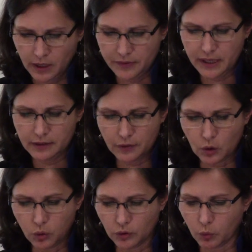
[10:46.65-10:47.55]
At the end of the
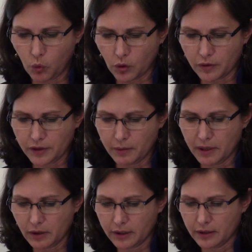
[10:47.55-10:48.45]
Cold War, the
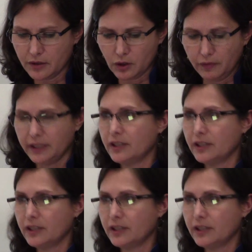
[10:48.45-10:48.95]
American and Soviet